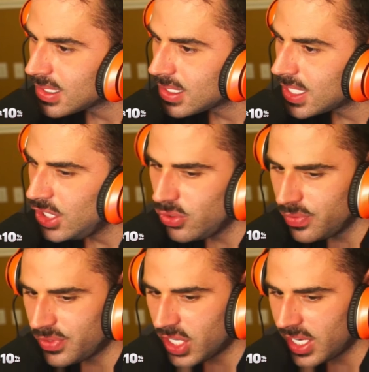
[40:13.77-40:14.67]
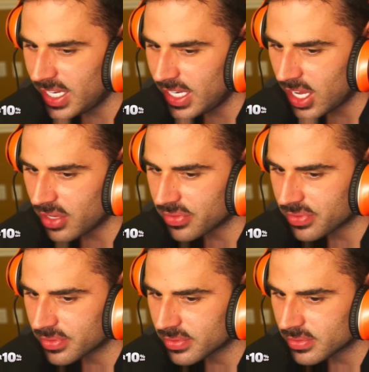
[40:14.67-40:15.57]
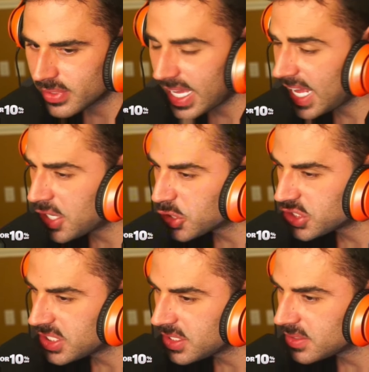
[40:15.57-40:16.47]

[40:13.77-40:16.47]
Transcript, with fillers: you've done enough energy.